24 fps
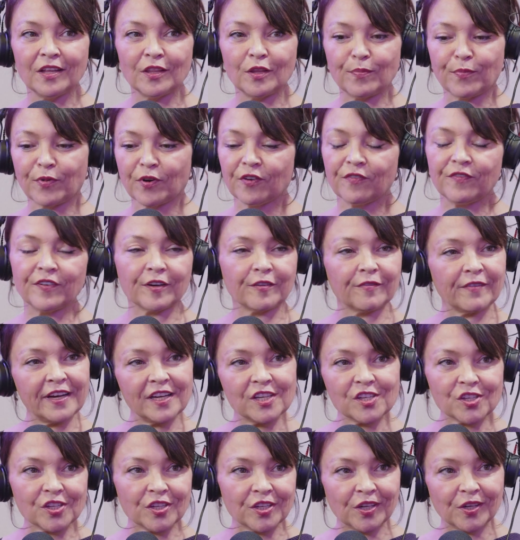the perfect
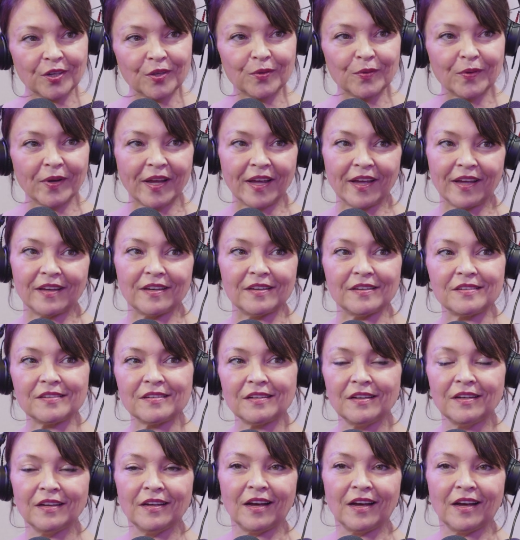ratio. And